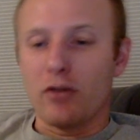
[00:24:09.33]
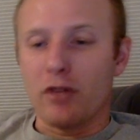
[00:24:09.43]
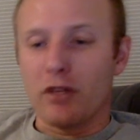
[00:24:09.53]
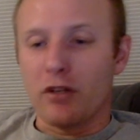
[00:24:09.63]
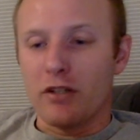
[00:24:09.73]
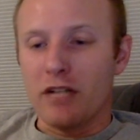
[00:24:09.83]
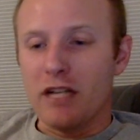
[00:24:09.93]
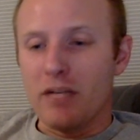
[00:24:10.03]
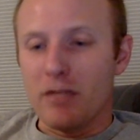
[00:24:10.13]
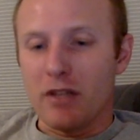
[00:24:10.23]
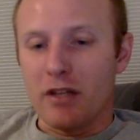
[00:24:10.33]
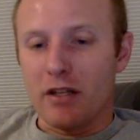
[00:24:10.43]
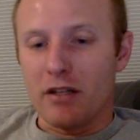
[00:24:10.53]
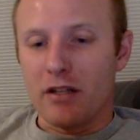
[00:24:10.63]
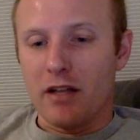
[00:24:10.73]
That is really good indeed,
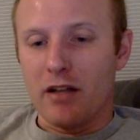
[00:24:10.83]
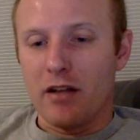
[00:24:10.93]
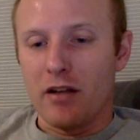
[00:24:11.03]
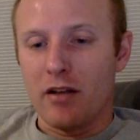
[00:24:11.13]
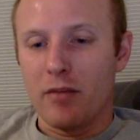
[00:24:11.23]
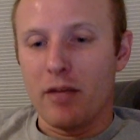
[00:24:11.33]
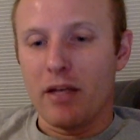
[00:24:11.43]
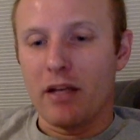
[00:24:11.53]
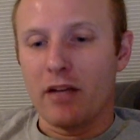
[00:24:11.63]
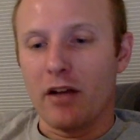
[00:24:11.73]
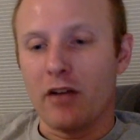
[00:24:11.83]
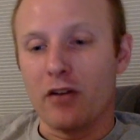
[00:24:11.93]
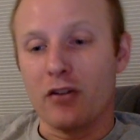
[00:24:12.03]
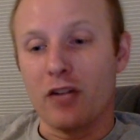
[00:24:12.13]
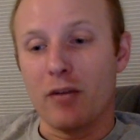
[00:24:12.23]
Miss Honey said,
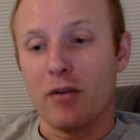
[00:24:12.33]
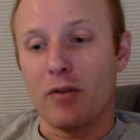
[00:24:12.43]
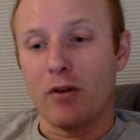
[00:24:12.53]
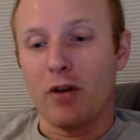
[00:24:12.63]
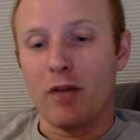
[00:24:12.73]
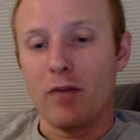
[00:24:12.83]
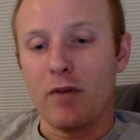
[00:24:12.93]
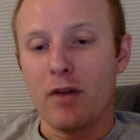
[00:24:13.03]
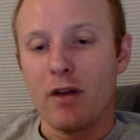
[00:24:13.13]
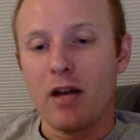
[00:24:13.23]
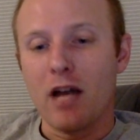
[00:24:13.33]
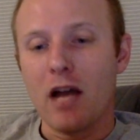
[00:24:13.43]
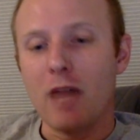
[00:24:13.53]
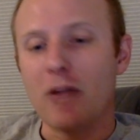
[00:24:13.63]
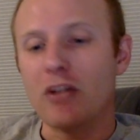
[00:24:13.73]
making the understatement of her life.
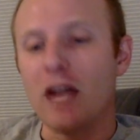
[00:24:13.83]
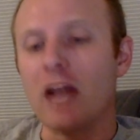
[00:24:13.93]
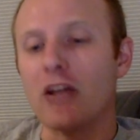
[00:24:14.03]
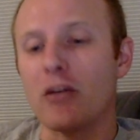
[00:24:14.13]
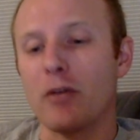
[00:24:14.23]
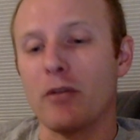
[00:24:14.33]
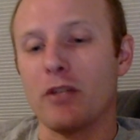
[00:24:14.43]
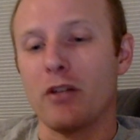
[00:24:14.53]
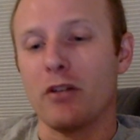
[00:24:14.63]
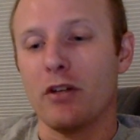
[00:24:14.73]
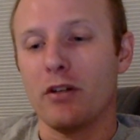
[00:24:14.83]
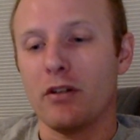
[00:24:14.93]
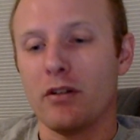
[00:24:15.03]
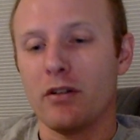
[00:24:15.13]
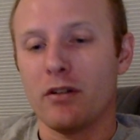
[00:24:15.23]
How much can you read,
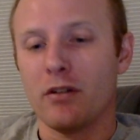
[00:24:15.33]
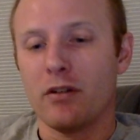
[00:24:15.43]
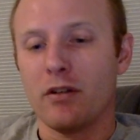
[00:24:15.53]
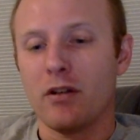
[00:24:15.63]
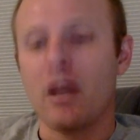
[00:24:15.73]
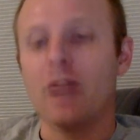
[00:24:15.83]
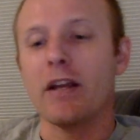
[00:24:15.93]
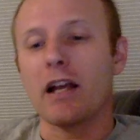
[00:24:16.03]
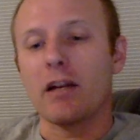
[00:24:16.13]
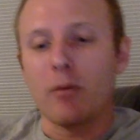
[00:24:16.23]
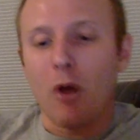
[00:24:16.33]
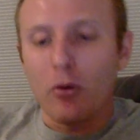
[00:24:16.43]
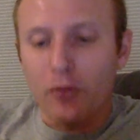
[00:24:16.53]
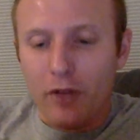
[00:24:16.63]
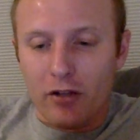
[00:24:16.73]
Matilda? I think I
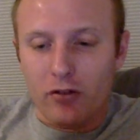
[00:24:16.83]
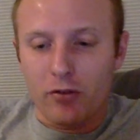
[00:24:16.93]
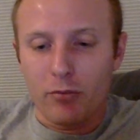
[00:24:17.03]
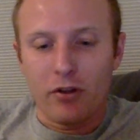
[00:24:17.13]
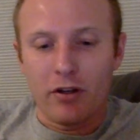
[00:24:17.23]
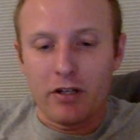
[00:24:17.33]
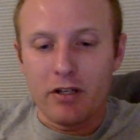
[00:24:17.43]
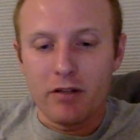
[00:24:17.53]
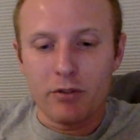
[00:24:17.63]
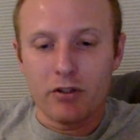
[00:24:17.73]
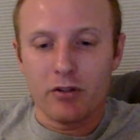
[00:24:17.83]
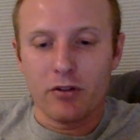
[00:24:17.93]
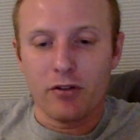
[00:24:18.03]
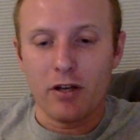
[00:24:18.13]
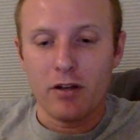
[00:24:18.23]
can read most things, Miss Honey,
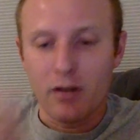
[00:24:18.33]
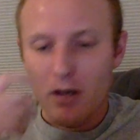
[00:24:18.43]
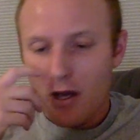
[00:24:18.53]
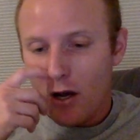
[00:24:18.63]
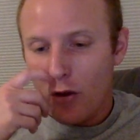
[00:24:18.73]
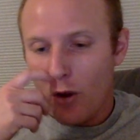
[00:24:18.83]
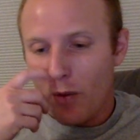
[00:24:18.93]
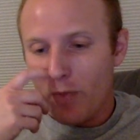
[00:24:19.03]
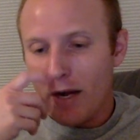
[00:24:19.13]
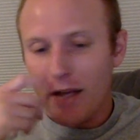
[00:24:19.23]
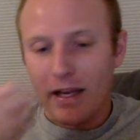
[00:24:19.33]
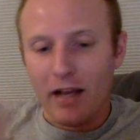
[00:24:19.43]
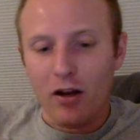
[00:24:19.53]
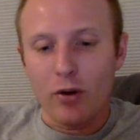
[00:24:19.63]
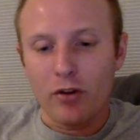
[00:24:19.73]
Matilda said, although I'm
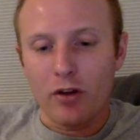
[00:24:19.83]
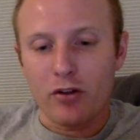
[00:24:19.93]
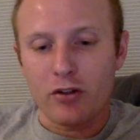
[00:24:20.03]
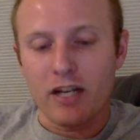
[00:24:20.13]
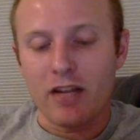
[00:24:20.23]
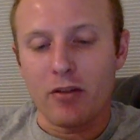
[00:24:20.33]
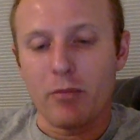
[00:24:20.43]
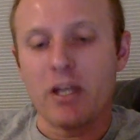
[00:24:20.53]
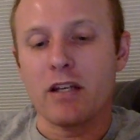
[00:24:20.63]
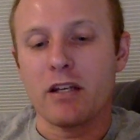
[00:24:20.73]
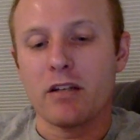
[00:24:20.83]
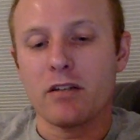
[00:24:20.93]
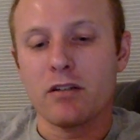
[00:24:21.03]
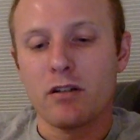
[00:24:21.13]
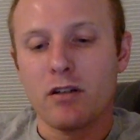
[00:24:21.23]
afraid I can't always understand the
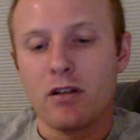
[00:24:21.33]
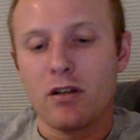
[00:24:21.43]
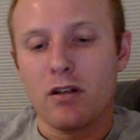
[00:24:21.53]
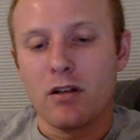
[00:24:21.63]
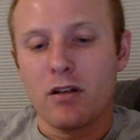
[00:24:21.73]
meanings.